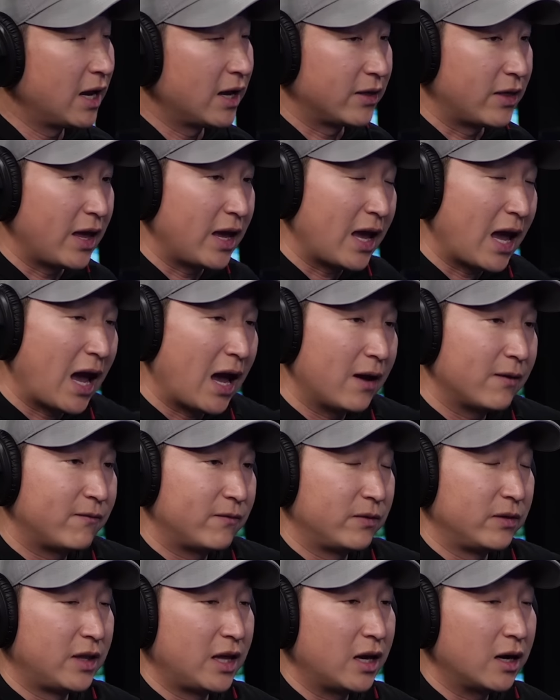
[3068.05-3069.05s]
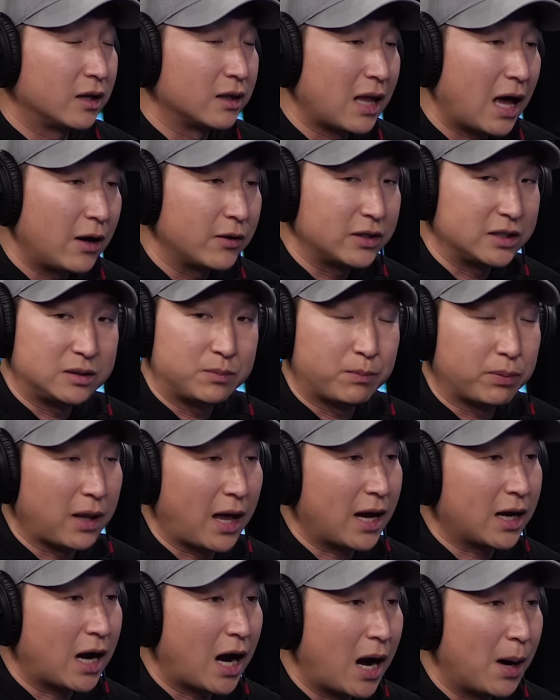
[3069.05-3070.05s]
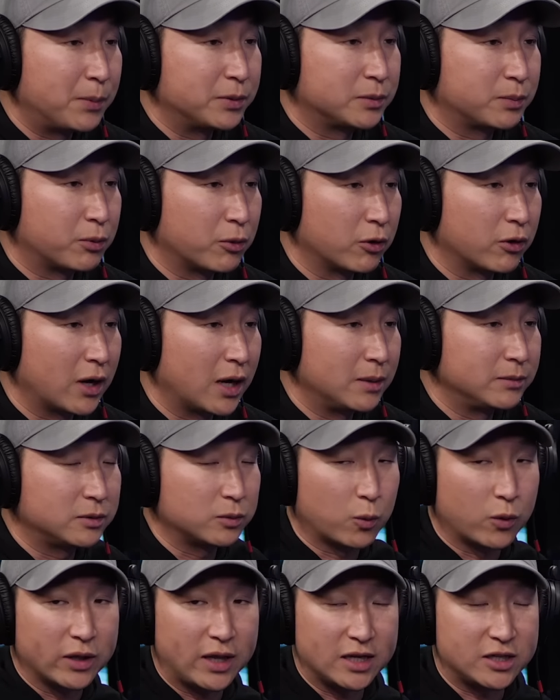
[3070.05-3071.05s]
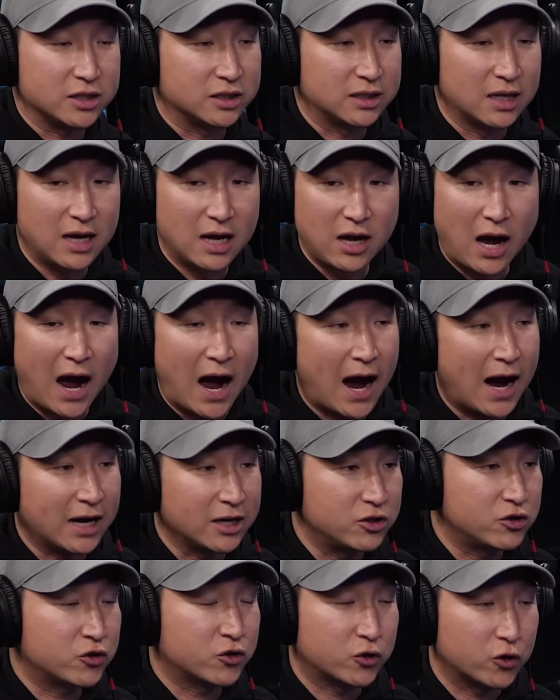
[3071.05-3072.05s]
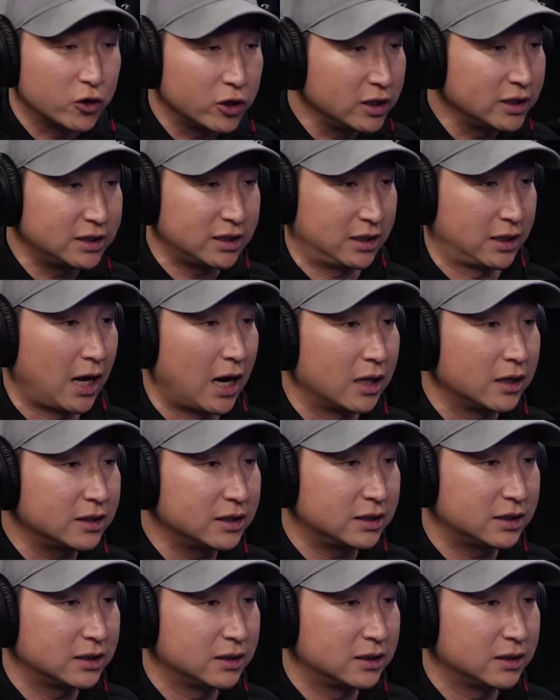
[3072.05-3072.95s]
They allow these black ops programs where they just hide trillions of dollars.